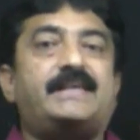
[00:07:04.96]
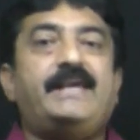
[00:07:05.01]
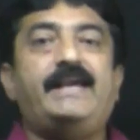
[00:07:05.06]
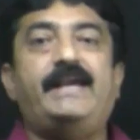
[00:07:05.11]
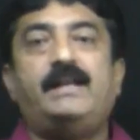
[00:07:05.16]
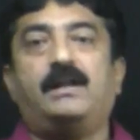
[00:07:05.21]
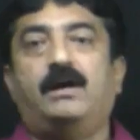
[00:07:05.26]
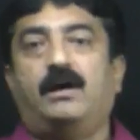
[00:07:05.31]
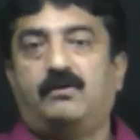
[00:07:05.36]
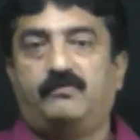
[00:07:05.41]

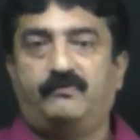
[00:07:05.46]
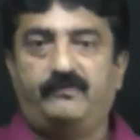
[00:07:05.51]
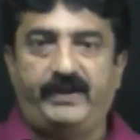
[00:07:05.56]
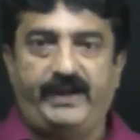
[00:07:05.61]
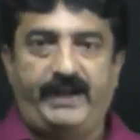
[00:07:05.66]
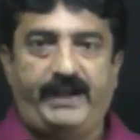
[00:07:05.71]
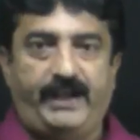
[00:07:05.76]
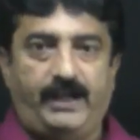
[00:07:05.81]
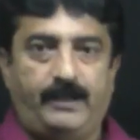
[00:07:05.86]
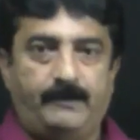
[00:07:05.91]
scalar
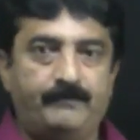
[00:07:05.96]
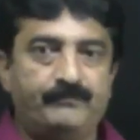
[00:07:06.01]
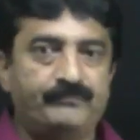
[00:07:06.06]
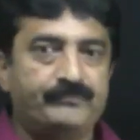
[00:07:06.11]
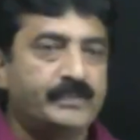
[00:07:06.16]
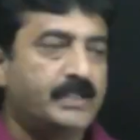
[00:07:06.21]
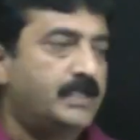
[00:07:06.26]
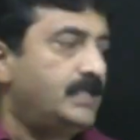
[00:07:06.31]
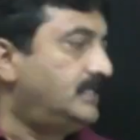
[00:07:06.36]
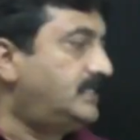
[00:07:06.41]
field.
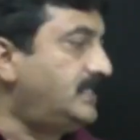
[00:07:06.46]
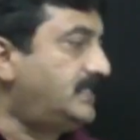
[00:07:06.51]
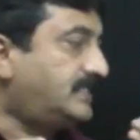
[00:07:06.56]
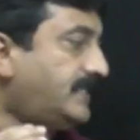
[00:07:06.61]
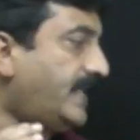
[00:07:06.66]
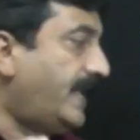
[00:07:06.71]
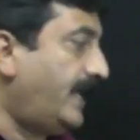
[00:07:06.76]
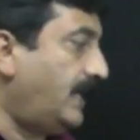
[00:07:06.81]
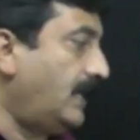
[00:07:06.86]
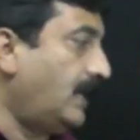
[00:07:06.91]
See,
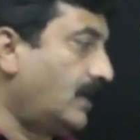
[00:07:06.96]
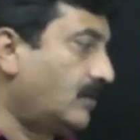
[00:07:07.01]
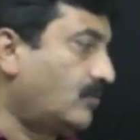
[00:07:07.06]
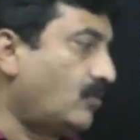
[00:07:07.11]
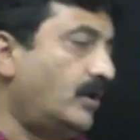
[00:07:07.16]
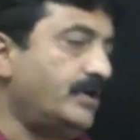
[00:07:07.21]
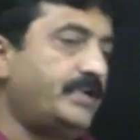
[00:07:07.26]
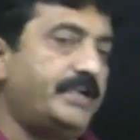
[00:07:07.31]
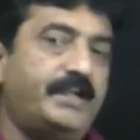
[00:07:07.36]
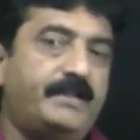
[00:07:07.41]
scalar
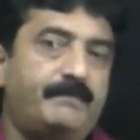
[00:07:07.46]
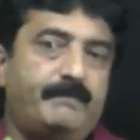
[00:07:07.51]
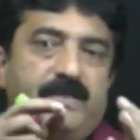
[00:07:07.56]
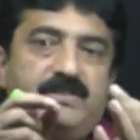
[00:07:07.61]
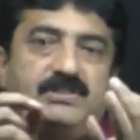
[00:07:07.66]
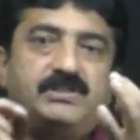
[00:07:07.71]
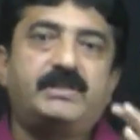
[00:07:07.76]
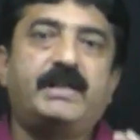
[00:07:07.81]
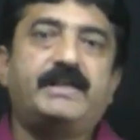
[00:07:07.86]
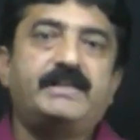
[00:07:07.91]
quantity,
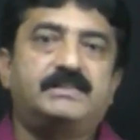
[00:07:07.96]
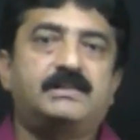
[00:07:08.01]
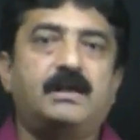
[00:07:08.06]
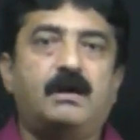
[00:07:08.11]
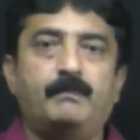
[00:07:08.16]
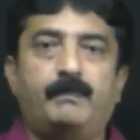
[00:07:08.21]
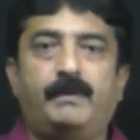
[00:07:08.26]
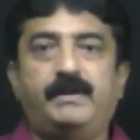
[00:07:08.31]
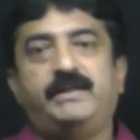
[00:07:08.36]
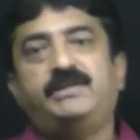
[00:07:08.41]
best
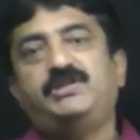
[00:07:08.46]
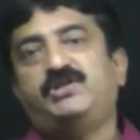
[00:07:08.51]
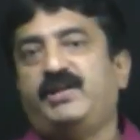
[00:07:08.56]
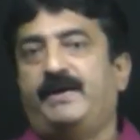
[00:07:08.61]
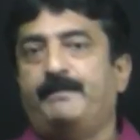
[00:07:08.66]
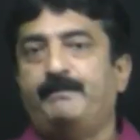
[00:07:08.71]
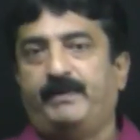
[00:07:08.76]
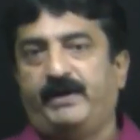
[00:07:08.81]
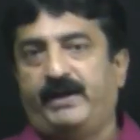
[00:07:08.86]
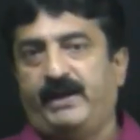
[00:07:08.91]
example is
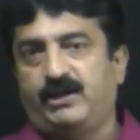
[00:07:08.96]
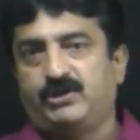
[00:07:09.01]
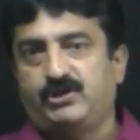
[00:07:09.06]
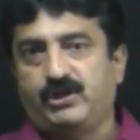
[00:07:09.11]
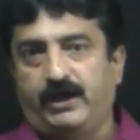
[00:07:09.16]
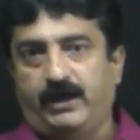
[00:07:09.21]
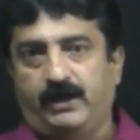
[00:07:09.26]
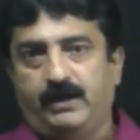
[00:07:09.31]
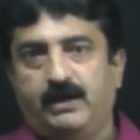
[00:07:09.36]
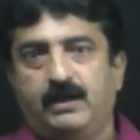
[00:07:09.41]

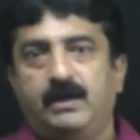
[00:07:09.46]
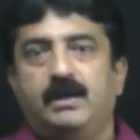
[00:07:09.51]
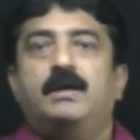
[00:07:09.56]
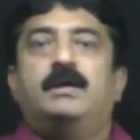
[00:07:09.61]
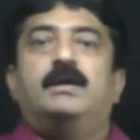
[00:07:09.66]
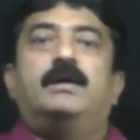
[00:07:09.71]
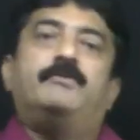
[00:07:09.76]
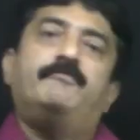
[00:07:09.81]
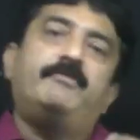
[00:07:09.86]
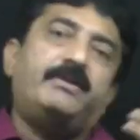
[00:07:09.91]
temperature.
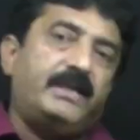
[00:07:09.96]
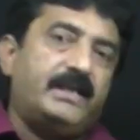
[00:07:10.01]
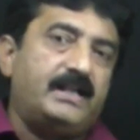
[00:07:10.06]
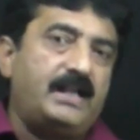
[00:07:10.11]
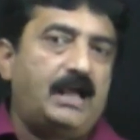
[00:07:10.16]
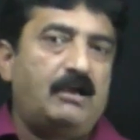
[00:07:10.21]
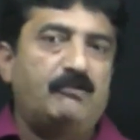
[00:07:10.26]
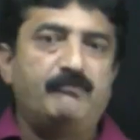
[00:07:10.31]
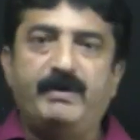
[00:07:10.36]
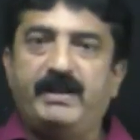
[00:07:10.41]
We can
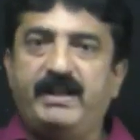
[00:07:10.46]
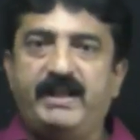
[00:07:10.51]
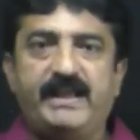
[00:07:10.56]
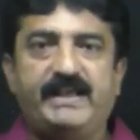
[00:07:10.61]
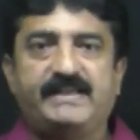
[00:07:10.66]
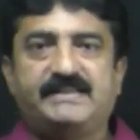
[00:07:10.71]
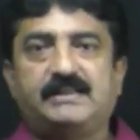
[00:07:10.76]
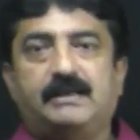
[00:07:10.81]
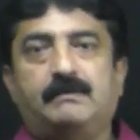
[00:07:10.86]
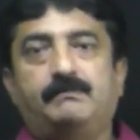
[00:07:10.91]
have many
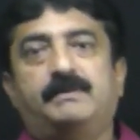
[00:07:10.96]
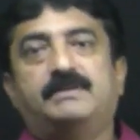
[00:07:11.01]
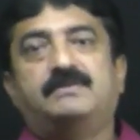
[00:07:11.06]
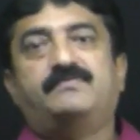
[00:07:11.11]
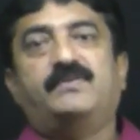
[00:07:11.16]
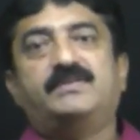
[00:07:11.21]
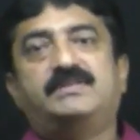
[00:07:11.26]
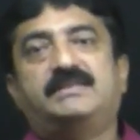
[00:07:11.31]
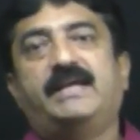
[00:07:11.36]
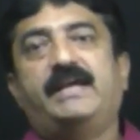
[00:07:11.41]
examples
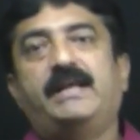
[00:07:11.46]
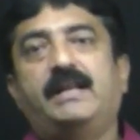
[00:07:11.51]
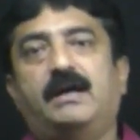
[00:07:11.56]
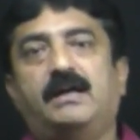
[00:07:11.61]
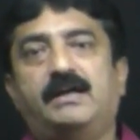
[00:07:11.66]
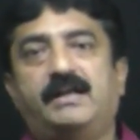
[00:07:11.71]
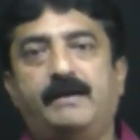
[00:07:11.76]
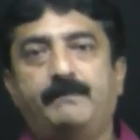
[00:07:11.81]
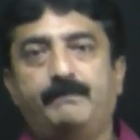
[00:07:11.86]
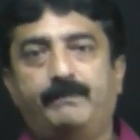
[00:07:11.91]
for
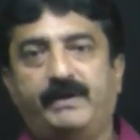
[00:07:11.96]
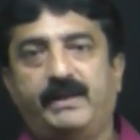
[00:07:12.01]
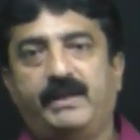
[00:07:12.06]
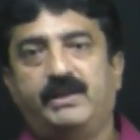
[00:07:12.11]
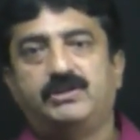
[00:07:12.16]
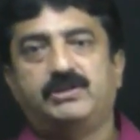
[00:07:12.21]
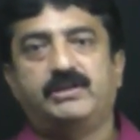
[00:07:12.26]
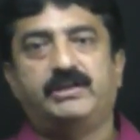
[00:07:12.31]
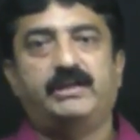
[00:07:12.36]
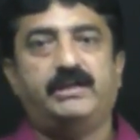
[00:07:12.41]
scalar:
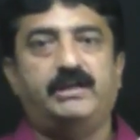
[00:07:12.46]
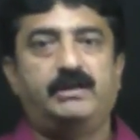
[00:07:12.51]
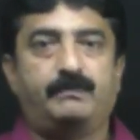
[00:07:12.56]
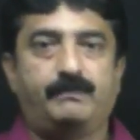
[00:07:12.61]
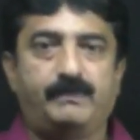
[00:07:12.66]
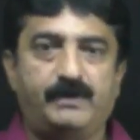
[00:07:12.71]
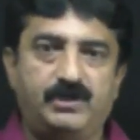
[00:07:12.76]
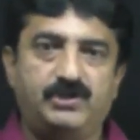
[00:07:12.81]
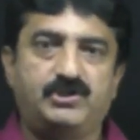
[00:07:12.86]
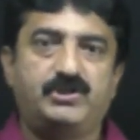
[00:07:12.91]
temperature,
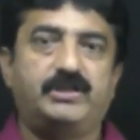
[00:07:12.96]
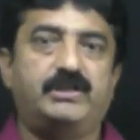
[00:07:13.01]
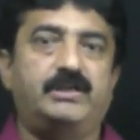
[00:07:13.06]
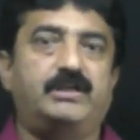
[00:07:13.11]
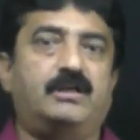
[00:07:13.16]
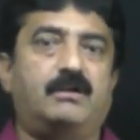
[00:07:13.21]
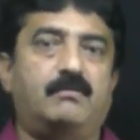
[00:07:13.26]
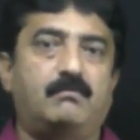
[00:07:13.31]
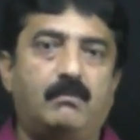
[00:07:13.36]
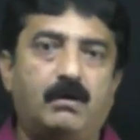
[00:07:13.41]

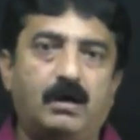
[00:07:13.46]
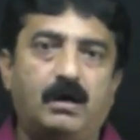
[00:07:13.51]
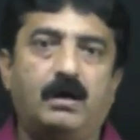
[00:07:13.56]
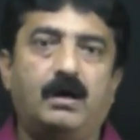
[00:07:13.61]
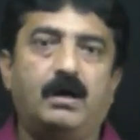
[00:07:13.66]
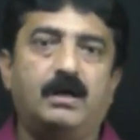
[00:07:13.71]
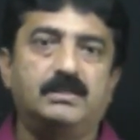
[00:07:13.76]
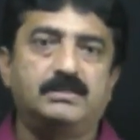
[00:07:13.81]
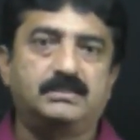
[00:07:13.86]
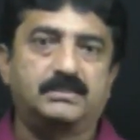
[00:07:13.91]
pressure,
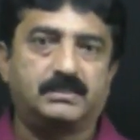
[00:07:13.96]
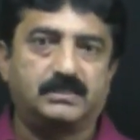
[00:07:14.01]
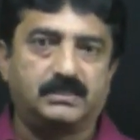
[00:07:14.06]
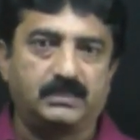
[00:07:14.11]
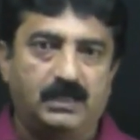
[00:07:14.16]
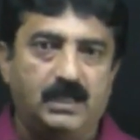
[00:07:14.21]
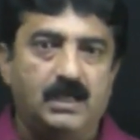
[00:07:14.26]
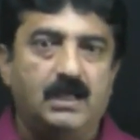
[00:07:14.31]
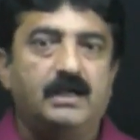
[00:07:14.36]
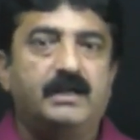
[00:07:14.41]
mass,
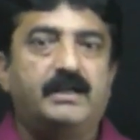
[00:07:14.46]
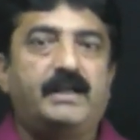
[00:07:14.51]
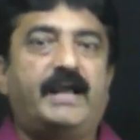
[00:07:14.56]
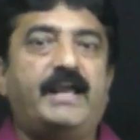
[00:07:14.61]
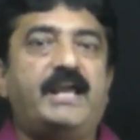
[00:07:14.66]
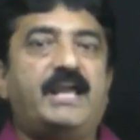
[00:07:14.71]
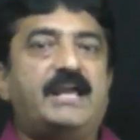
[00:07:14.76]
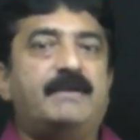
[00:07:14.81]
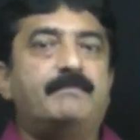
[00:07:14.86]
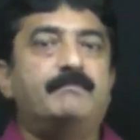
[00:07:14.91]

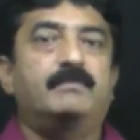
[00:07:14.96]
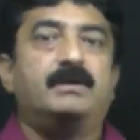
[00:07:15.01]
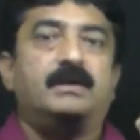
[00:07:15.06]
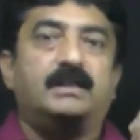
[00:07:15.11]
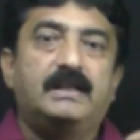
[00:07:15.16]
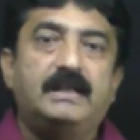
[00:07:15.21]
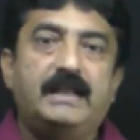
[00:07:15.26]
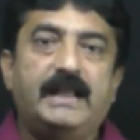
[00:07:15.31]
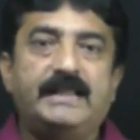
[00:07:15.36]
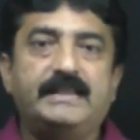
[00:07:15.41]

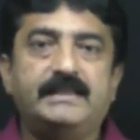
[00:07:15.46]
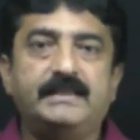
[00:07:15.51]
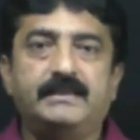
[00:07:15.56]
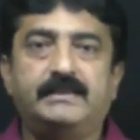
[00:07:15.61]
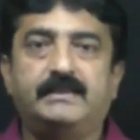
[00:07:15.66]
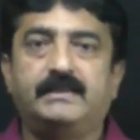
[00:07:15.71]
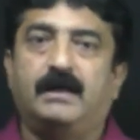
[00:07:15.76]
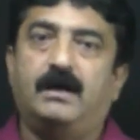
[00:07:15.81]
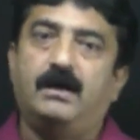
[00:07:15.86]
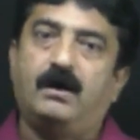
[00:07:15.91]
time,
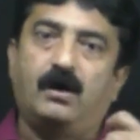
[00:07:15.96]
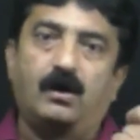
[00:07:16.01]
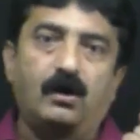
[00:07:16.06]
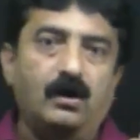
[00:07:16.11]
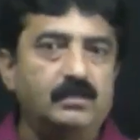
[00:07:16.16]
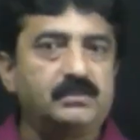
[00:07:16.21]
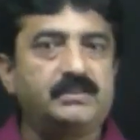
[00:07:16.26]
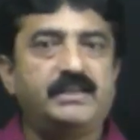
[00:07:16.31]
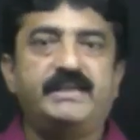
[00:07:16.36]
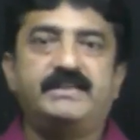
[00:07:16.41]
length,
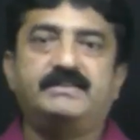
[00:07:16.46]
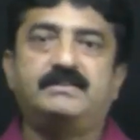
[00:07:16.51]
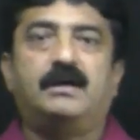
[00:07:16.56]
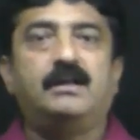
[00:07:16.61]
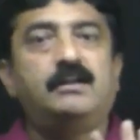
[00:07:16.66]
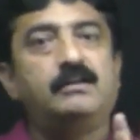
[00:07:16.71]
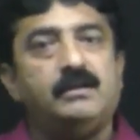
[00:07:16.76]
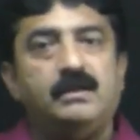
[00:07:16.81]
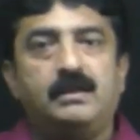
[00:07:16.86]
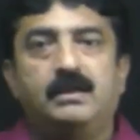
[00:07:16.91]
all these
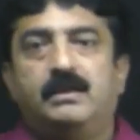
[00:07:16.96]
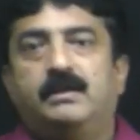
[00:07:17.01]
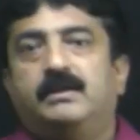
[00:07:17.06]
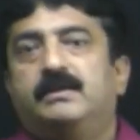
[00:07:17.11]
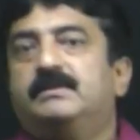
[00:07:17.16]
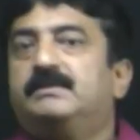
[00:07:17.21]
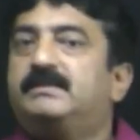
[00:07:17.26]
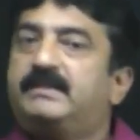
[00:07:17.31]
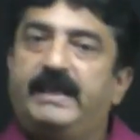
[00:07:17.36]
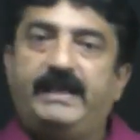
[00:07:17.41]
are
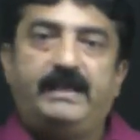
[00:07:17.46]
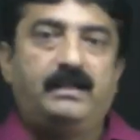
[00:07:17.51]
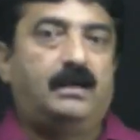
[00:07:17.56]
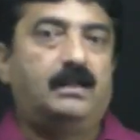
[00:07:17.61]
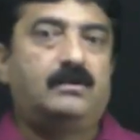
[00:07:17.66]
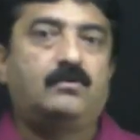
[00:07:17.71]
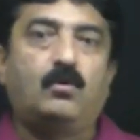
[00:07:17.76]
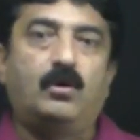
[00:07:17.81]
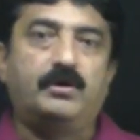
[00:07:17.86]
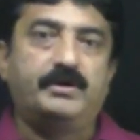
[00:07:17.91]

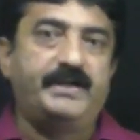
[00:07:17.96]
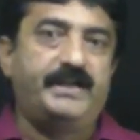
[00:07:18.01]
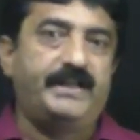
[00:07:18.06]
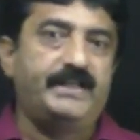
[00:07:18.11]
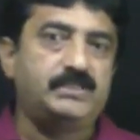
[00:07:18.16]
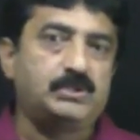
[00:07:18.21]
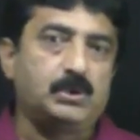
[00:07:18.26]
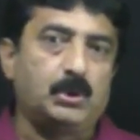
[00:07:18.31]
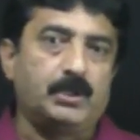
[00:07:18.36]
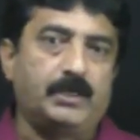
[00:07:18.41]
scalar
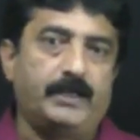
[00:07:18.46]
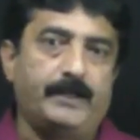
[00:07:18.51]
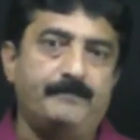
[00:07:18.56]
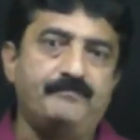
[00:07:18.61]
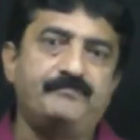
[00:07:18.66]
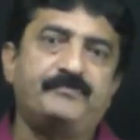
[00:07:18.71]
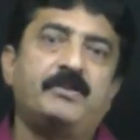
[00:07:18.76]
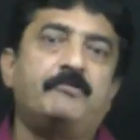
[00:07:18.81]
quantities only.